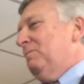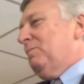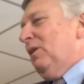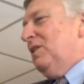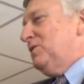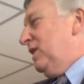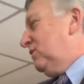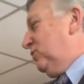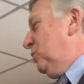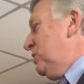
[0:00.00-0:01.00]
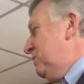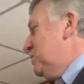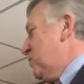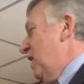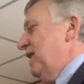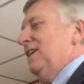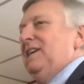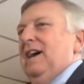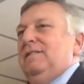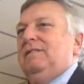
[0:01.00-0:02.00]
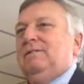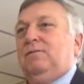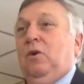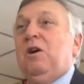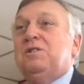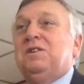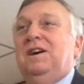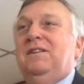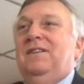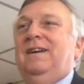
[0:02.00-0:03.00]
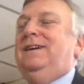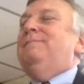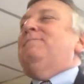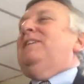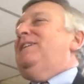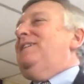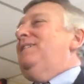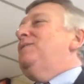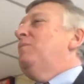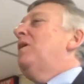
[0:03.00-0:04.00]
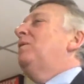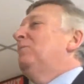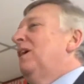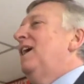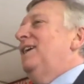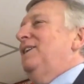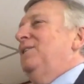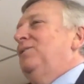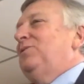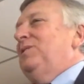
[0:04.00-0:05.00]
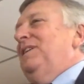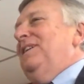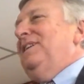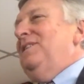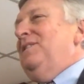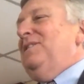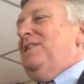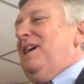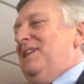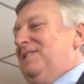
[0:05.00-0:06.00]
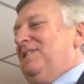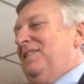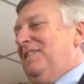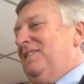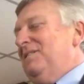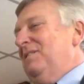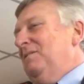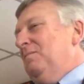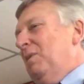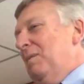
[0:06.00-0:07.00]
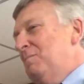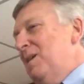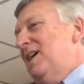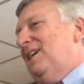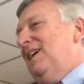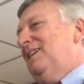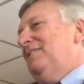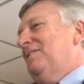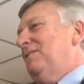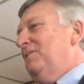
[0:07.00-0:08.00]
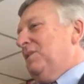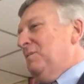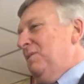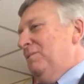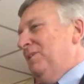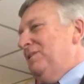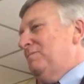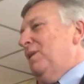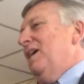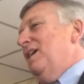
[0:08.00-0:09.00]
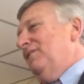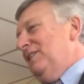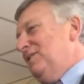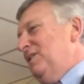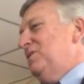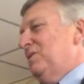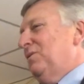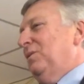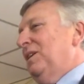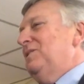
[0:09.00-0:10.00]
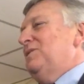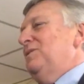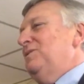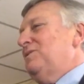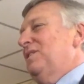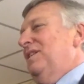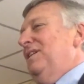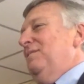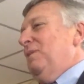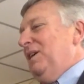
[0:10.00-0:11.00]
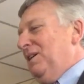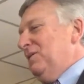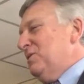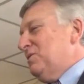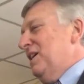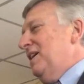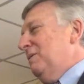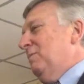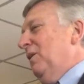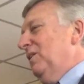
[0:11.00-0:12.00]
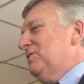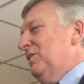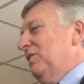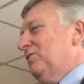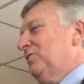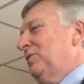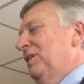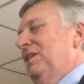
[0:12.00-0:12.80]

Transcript: projects that we've been trying to get for our side of it. The bottom line is that by making the commitment, by having decent relations, by understanding politics,